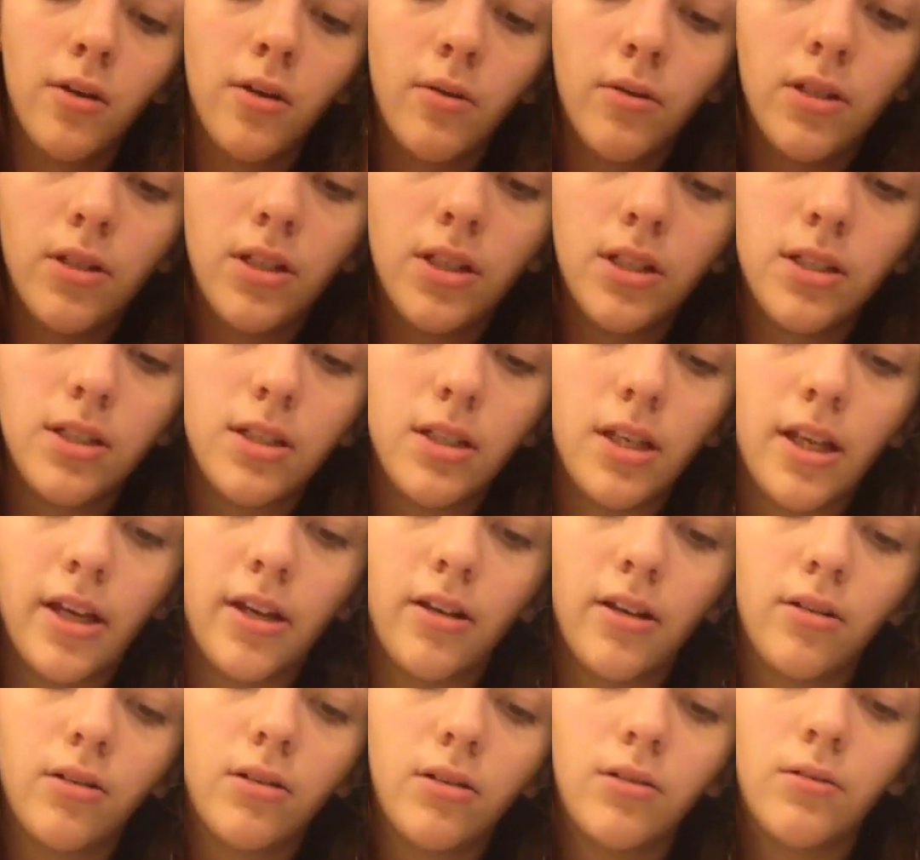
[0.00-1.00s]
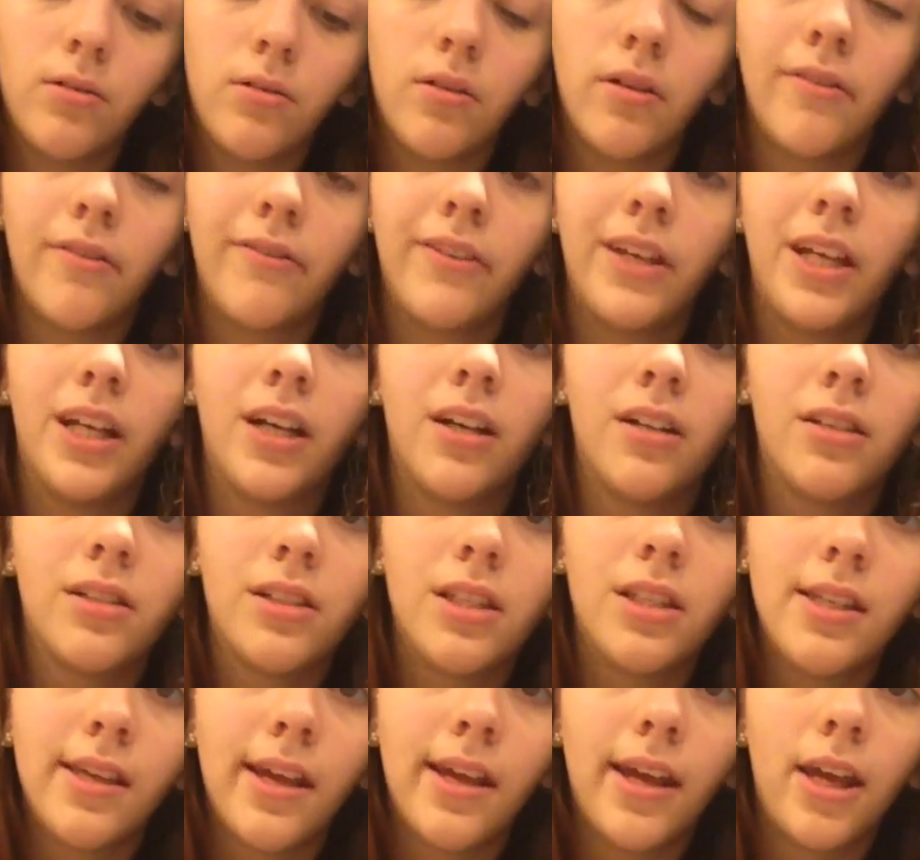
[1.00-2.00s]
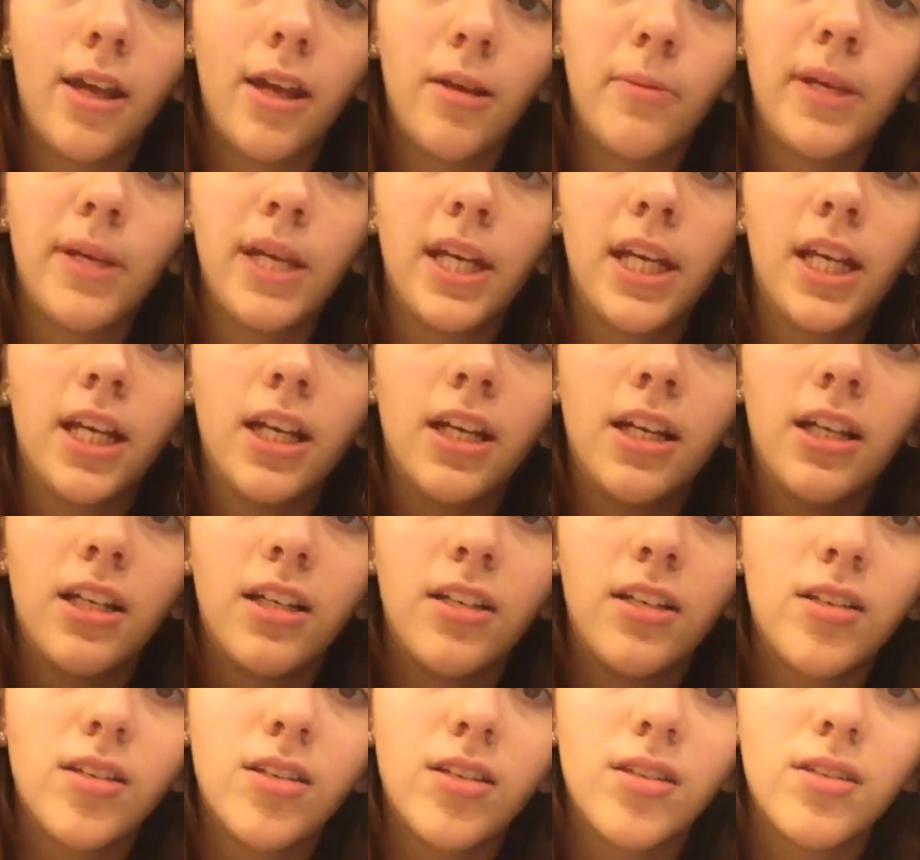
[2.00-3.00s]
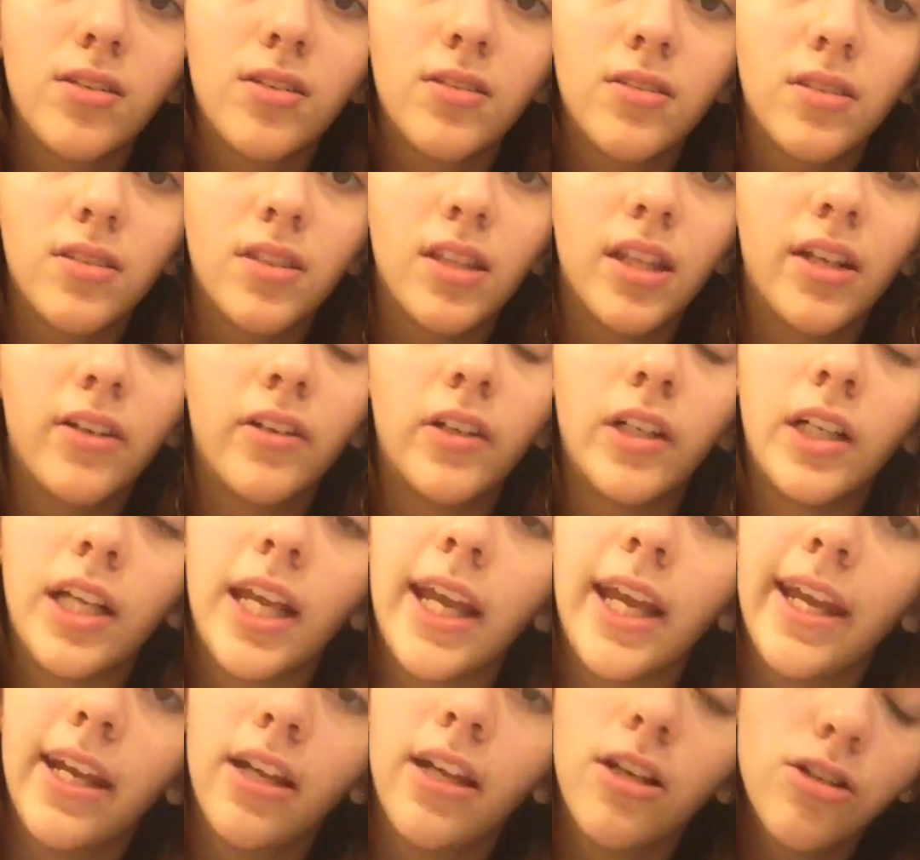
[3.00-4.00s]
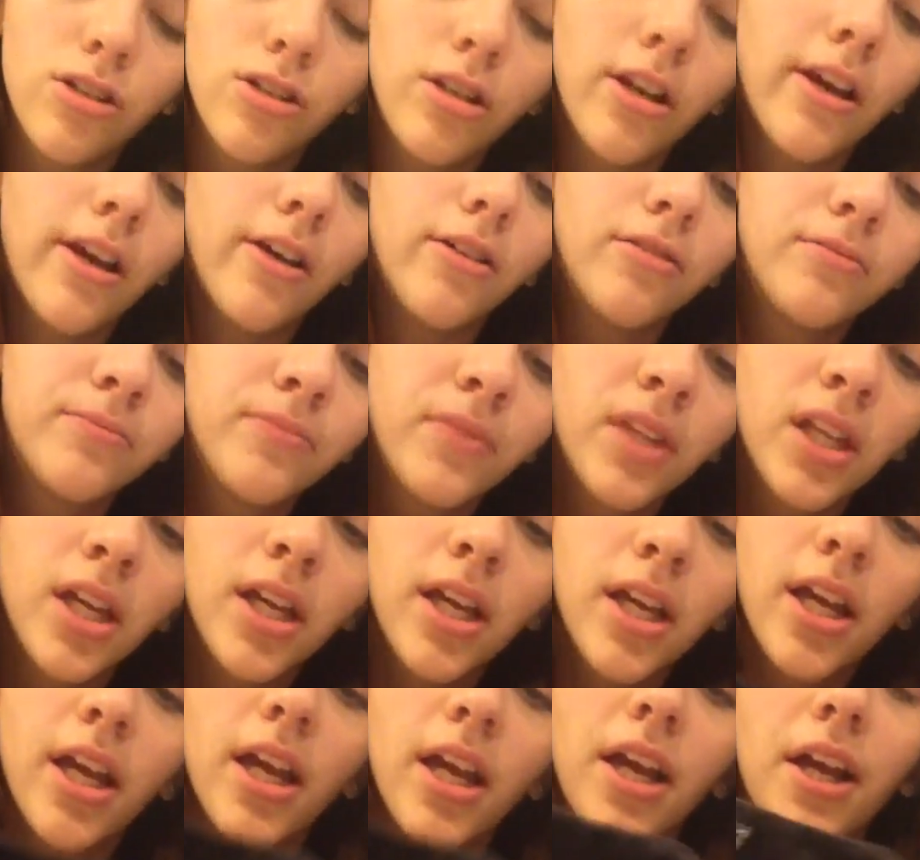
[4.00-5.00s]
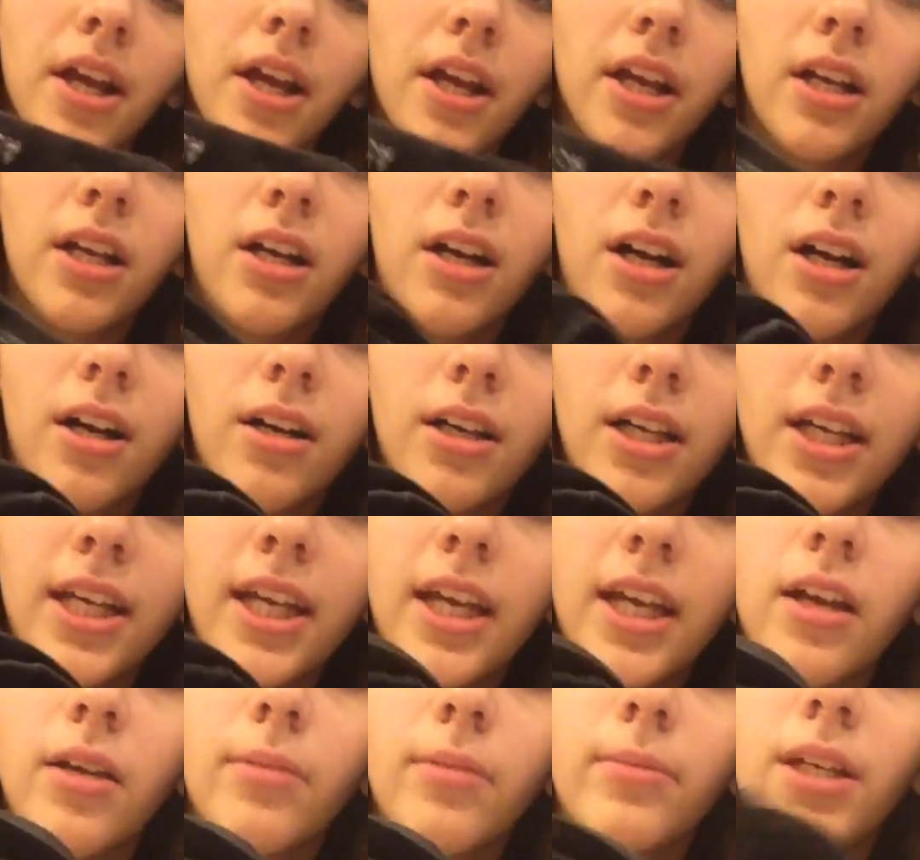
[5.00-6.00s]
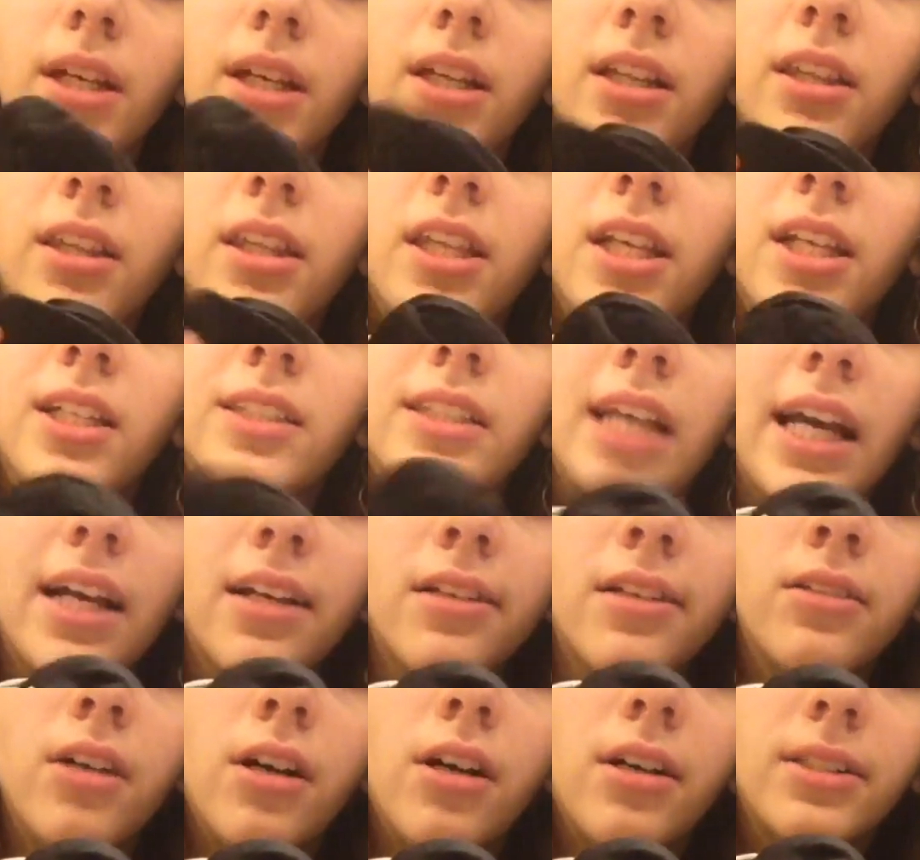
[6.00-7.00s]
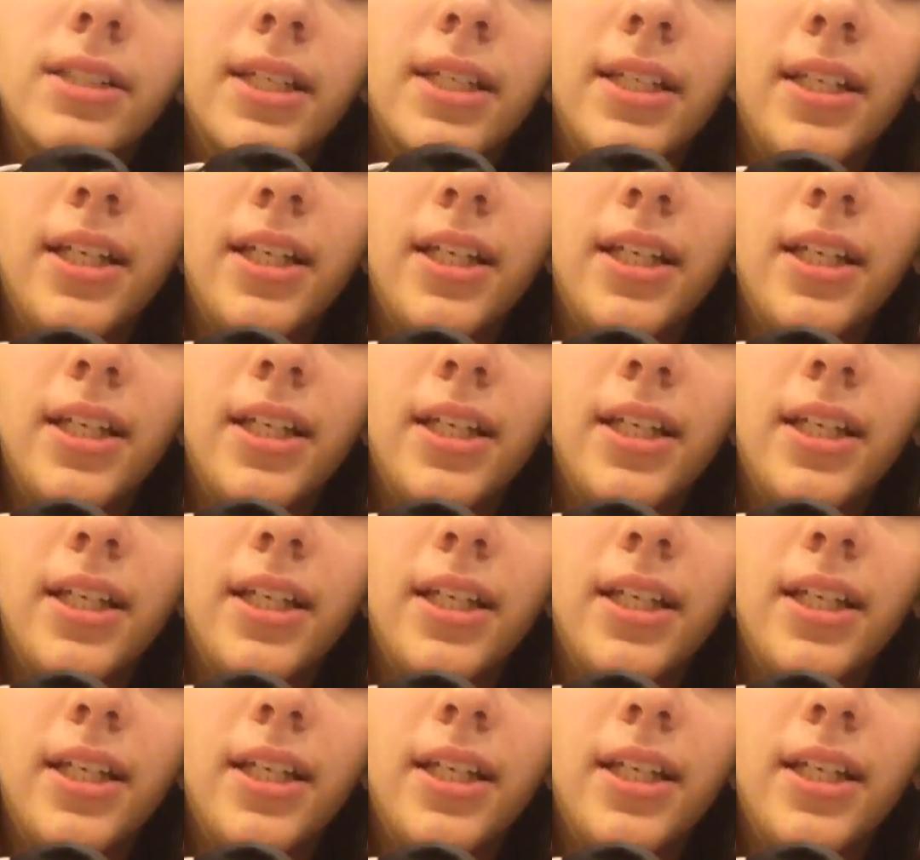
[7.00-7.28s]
which is now fiance because they're engaged now, he got me the exact socks I